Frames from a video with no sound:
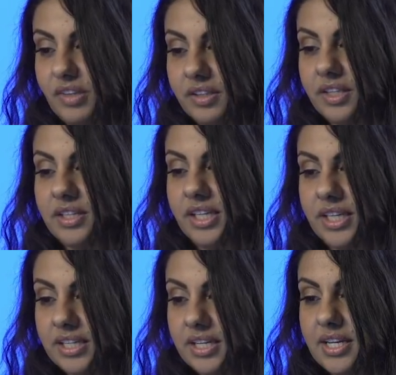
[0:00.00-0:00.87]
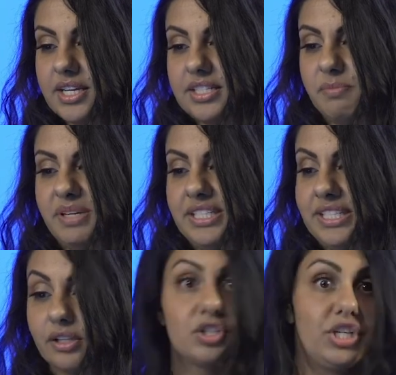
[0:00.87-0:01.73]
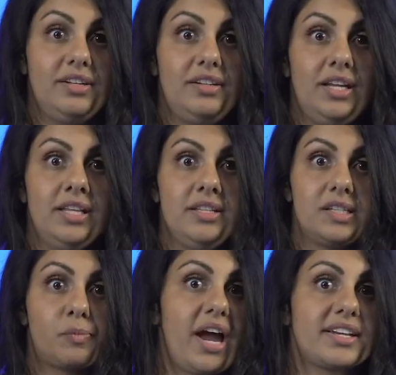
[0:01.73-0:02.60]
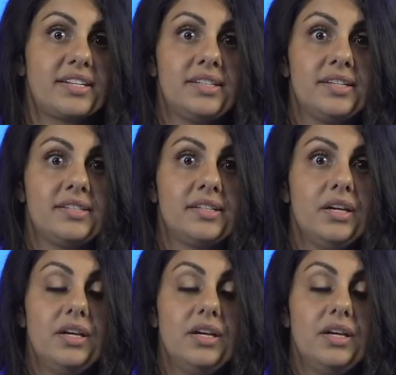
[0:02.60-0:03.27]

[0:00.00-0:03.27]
The need to be diligent in these practices